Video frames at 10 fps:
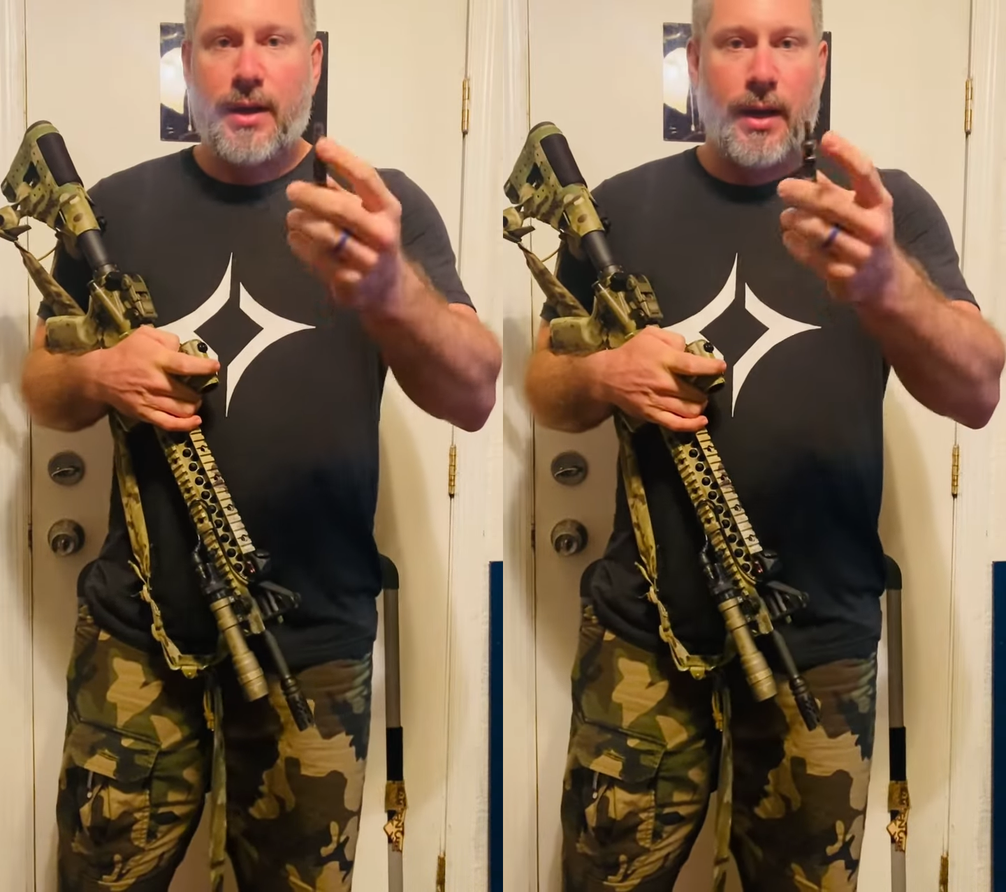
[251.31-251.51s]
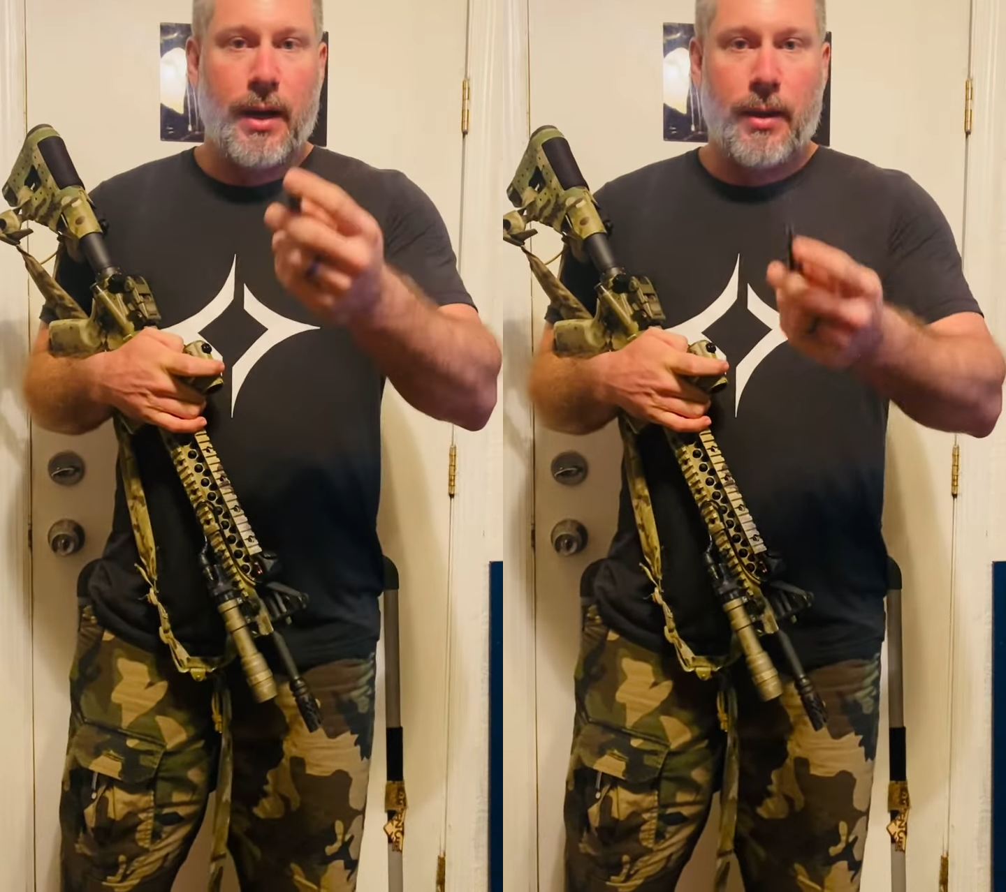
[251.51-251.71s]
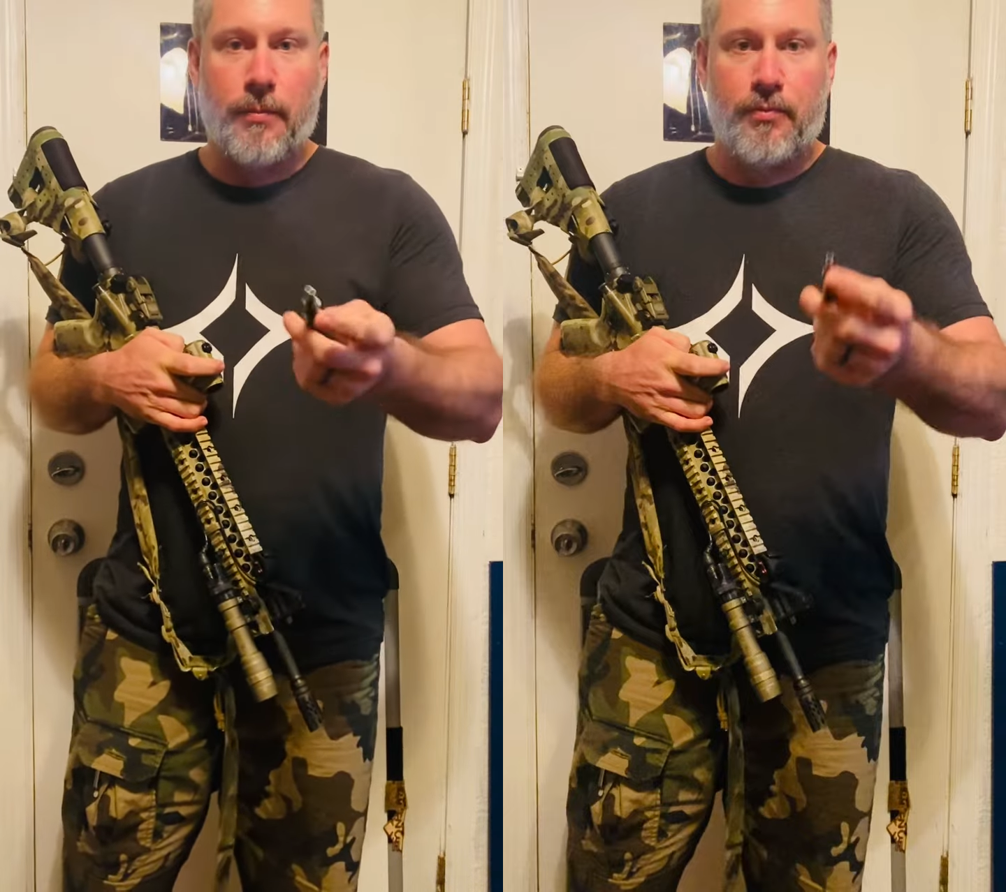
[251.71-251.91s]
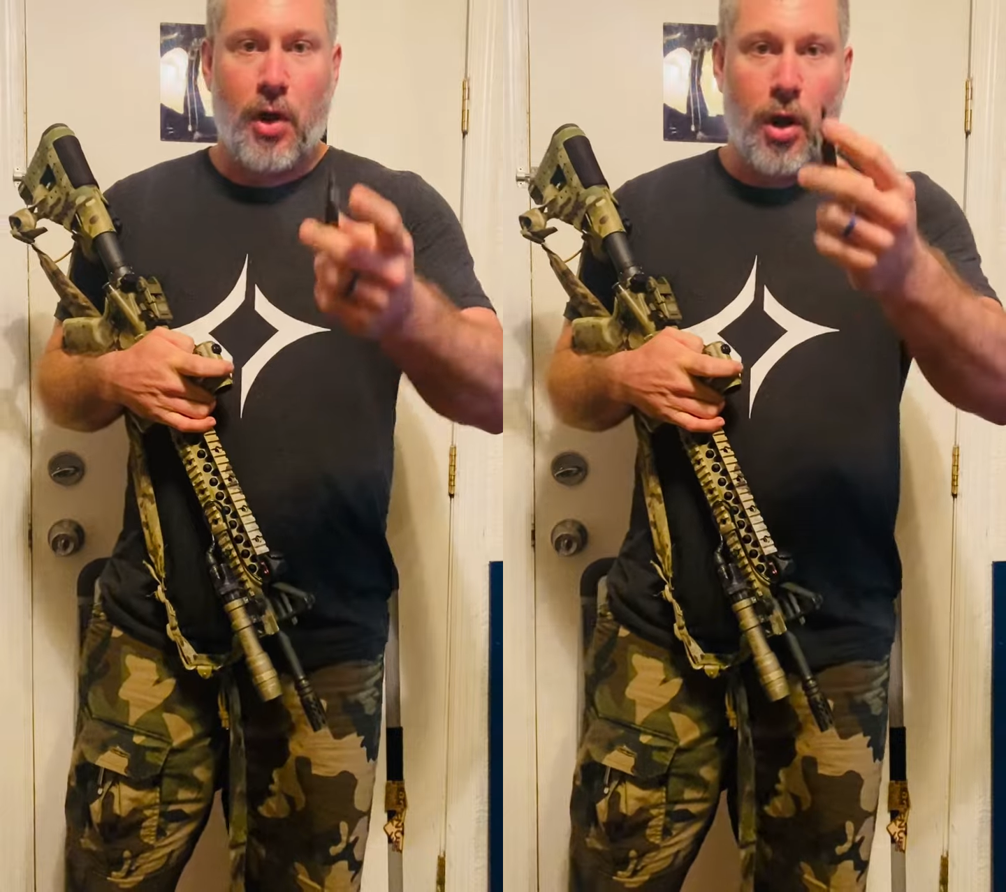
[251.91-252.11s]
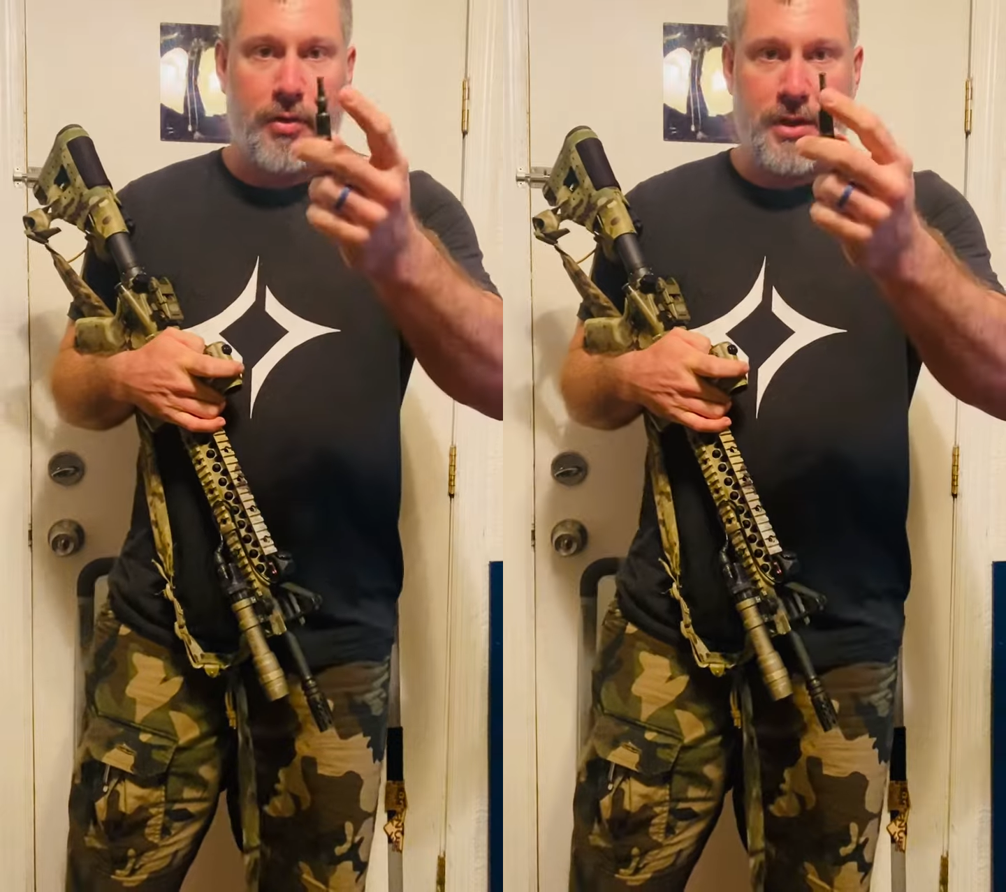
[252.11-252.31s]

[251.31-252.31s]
on